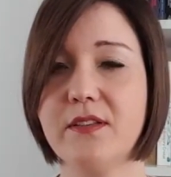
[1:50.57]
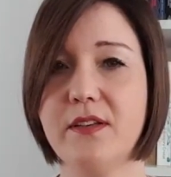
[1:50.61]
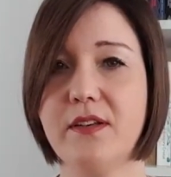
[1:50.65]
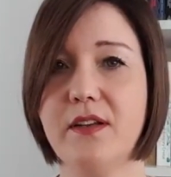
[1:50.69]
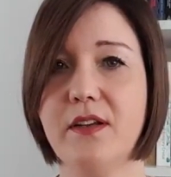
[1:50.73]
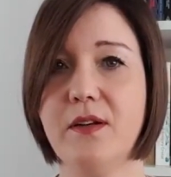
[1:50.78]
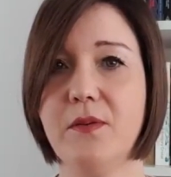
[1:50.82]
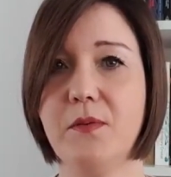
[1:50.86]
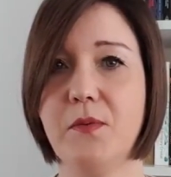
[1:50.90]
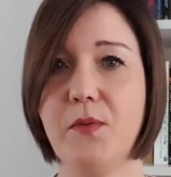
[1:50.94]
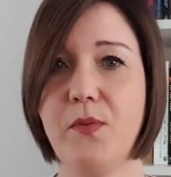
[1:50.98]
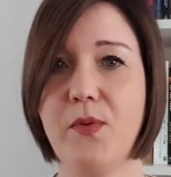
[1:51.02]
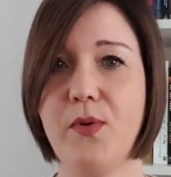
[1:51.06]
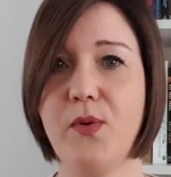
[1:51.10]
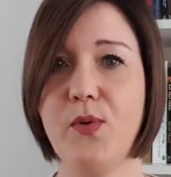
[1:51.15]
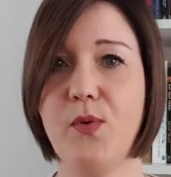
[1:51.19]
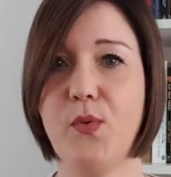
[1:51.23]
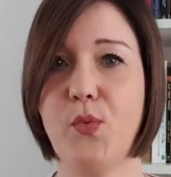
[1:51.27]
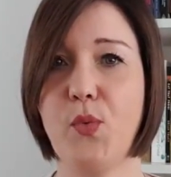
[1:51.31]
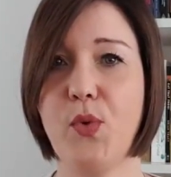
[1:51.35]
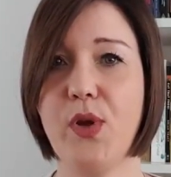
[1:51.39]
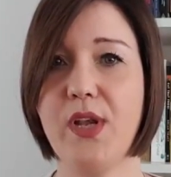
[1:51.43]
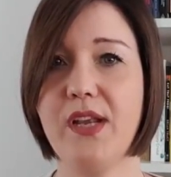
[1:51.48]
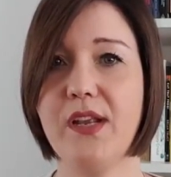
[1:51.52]
and I
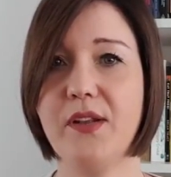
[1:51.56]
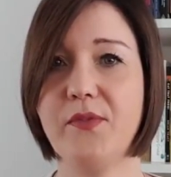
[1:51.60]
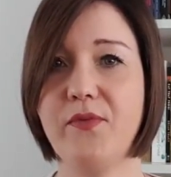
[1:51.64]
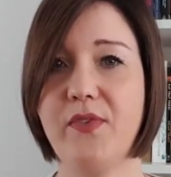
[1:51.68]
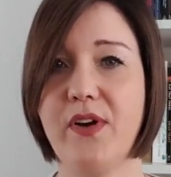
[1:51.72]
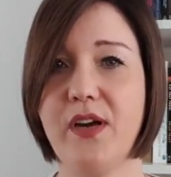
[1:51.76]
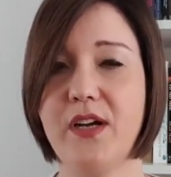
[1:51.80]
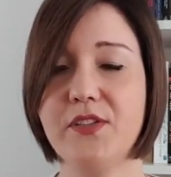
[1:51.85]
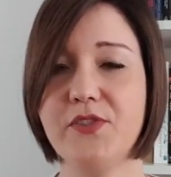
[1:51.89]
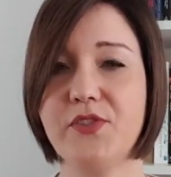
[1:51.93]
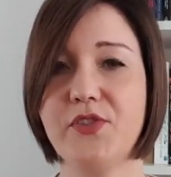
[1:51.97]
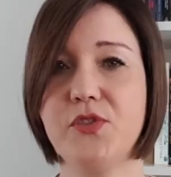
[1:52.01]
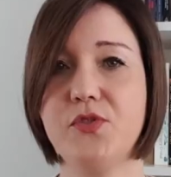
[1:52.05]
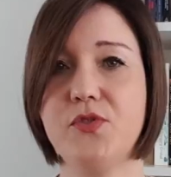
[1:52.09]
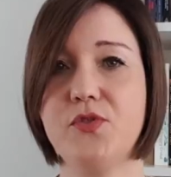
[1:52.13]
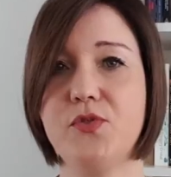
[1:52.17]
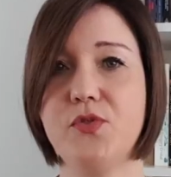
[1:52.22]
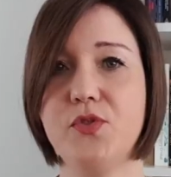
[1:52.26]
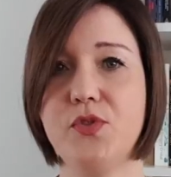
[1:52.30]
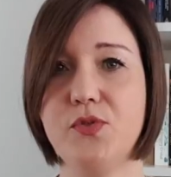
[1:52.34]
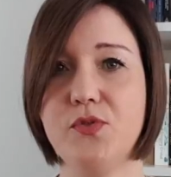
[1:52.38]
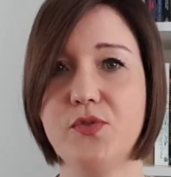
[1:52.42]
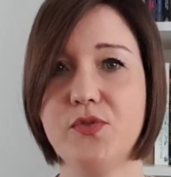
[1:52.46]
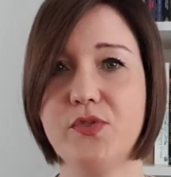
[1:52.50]
would really advise you
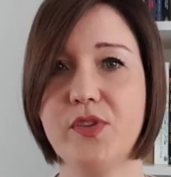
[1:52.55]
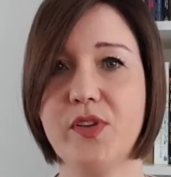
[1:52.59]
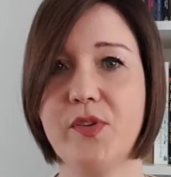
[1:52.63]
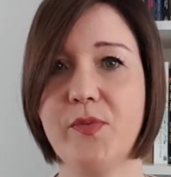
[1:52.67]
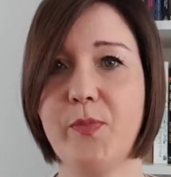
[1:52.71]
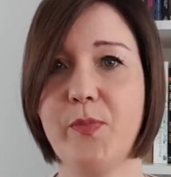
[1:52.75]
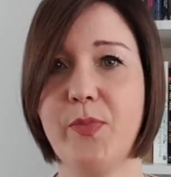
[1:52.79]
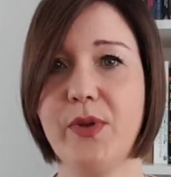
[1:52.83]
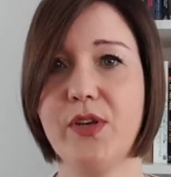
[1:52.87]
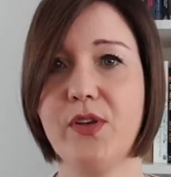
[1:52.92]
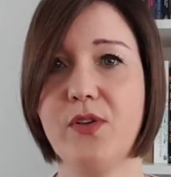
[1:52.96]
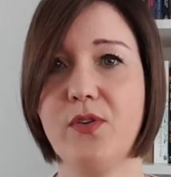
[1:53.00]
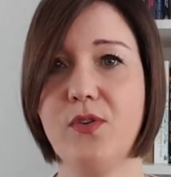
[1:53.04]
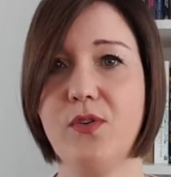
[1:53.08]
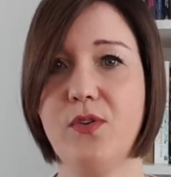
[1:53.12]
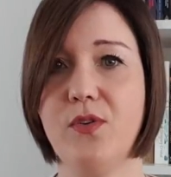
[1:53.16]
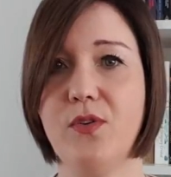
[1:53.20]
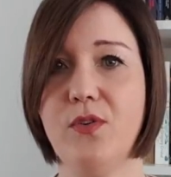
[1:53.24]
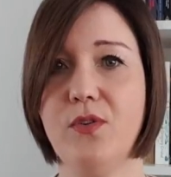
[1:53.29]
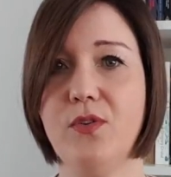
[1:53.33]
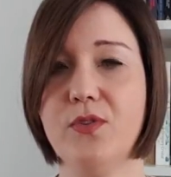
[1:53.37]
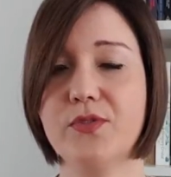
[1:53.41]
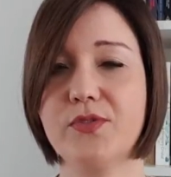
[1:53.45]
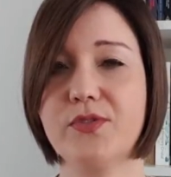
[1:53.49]
to use it
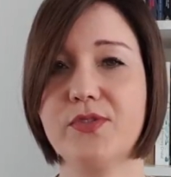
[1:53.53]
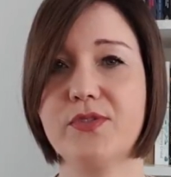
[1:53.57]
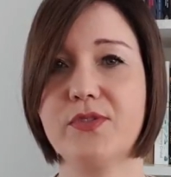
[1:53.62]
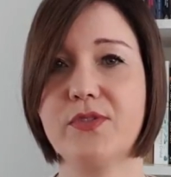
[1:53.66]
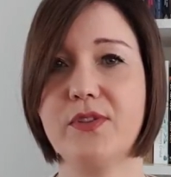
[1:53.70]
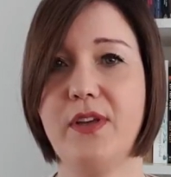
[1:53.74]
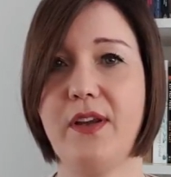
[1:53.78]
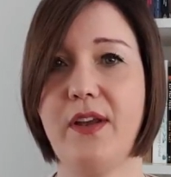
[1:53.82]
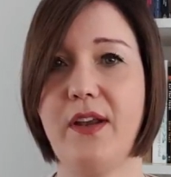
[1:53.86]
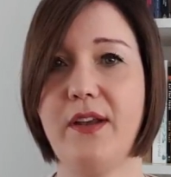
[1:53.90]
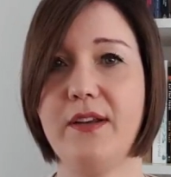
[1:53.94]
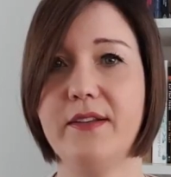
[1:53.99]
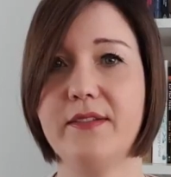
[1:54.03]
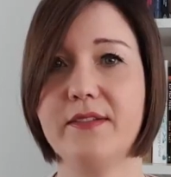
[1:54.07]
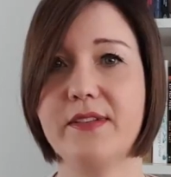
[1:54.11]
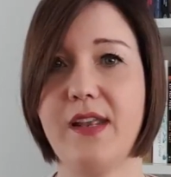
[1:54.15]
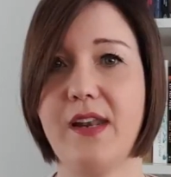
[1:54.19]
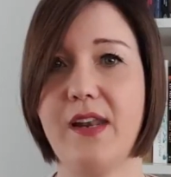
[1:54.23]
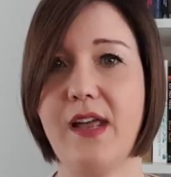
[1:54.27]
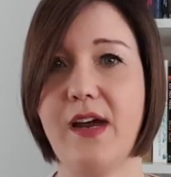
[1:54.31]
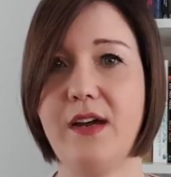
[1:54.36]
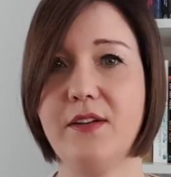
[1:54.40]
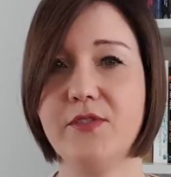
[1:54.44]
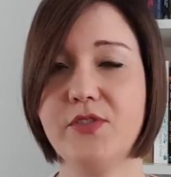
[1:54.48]
because it
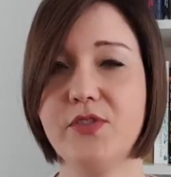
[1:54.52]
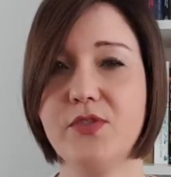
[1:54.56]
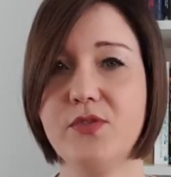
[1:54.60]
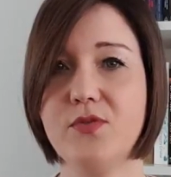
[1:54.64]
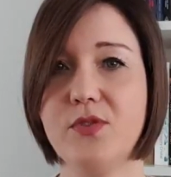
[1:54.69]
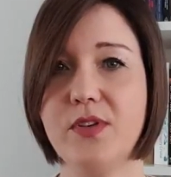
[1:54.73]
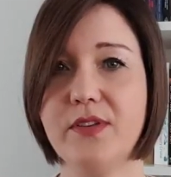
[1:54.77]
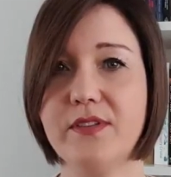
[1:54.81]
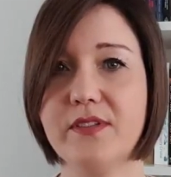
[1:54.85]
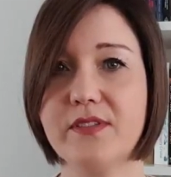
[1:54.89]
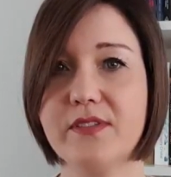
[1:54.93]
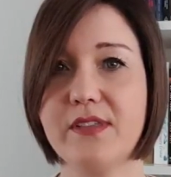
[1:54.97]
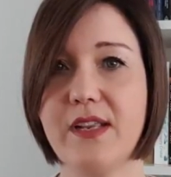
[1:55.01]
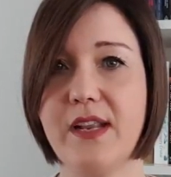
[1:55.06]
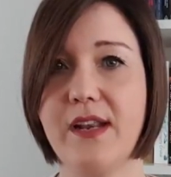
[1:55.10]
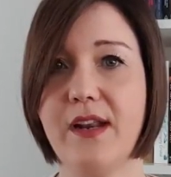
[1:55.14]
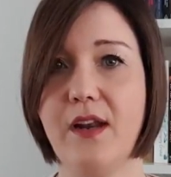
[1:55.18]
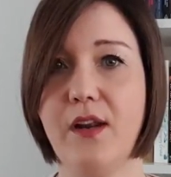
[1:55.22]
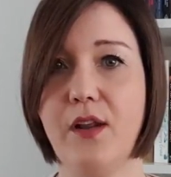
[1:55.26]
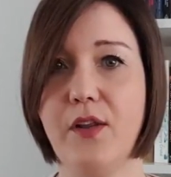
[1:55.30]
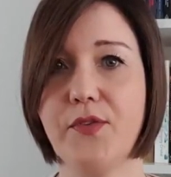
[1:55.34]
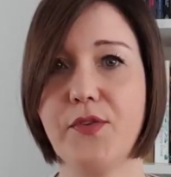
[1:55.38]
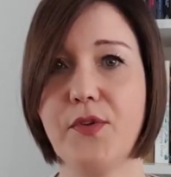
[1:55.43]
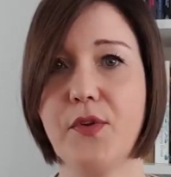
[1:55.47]
allows you to understand
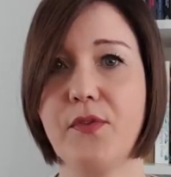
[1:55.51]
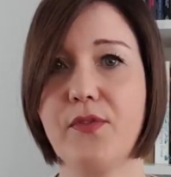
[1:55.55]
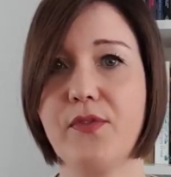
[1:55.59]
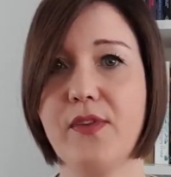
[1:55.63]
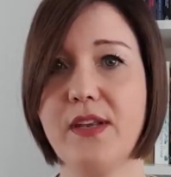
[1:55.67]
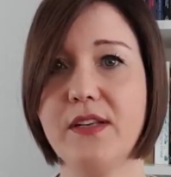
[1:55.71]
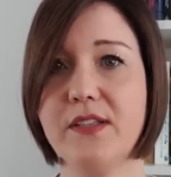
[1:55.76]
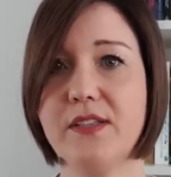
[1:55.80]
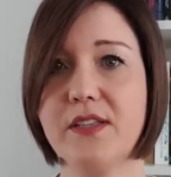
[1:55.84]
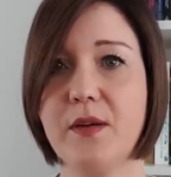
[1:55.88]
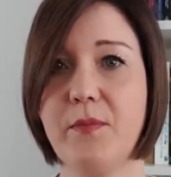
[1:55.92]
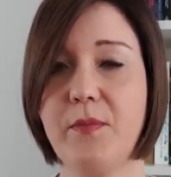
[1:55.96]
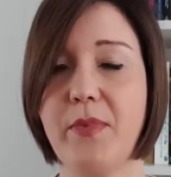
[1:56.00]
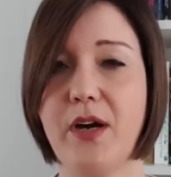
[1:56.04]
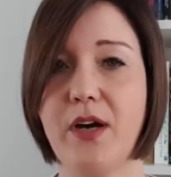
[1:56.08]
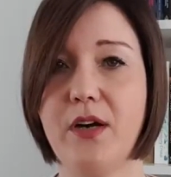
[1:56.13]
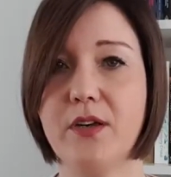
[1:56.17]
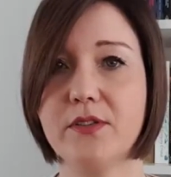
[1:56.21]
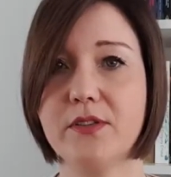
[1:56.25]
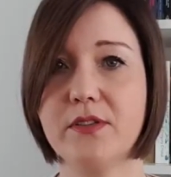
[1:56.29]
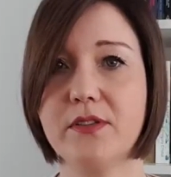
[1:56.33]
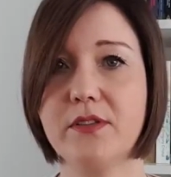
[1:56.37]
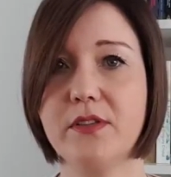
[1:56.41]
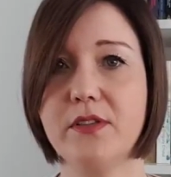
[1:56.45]
a lot of things
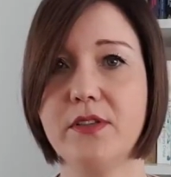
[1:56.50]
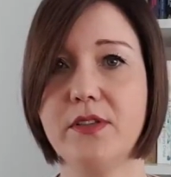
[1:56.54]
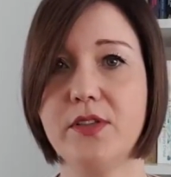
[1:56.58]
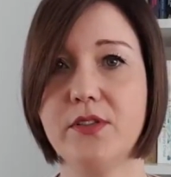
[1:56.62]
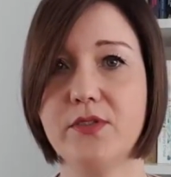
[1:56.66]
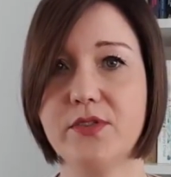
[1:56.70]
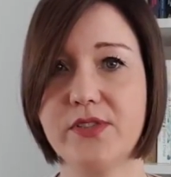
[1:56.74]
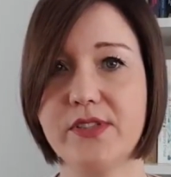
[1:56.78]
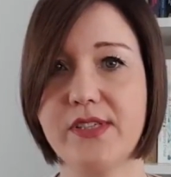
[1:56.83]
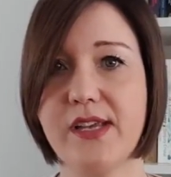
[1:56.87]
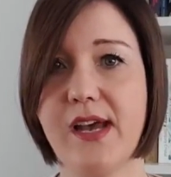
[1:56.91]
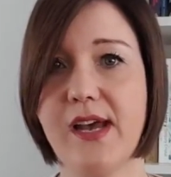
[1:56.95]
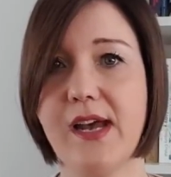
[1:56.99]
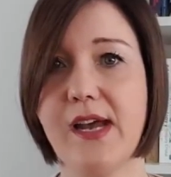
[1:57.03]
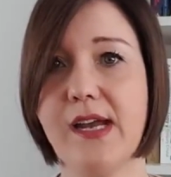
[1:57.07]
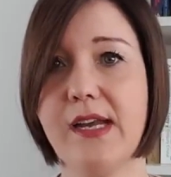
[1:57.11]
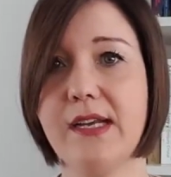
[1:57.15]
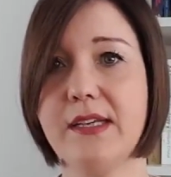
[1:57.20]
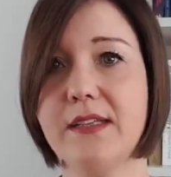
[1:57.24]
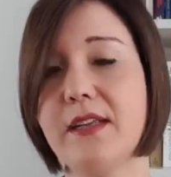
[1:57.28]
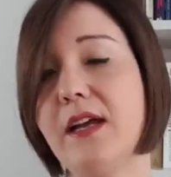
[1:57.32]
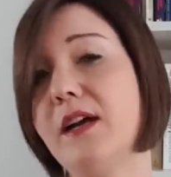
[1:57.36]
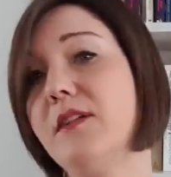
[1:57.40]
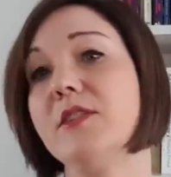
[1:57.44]
about your
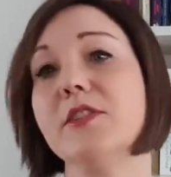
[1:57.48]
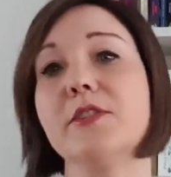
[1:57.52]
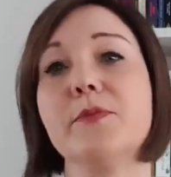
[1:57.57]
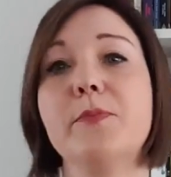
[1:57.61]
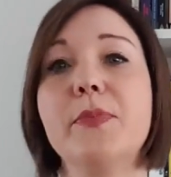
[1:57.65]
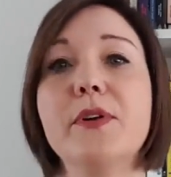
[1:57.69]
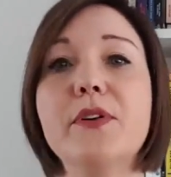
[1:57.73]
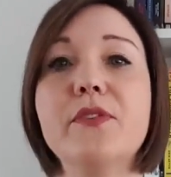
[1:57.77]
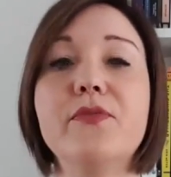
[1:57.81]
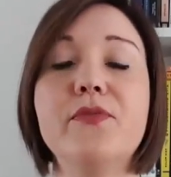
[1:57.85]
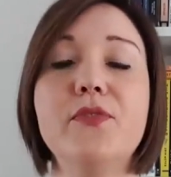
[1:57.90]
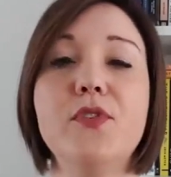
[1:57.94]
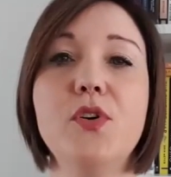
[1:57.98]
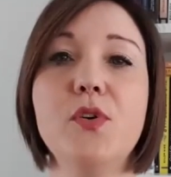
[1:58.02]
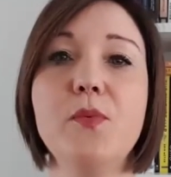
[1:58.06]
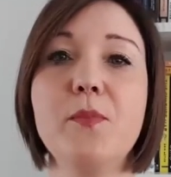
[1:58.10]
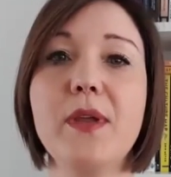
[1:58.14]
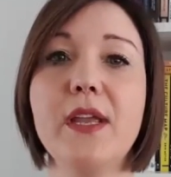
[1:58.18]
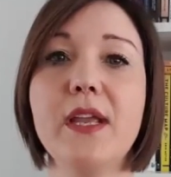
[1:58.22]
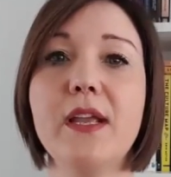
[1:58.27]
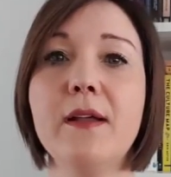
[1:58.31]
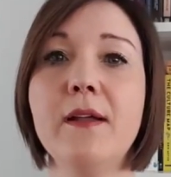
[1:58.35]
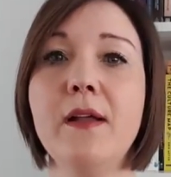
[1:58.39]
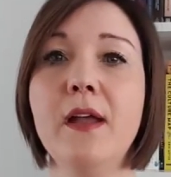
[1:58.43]
site, how it's
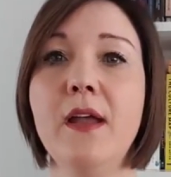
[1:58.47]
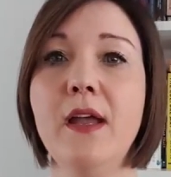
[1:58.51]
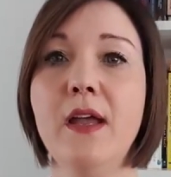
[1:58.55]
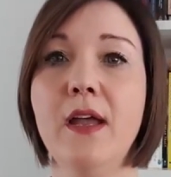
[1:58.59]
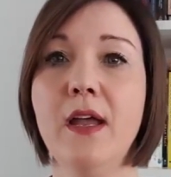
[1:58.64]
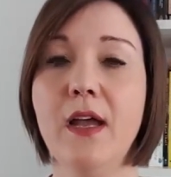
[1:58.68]
performing,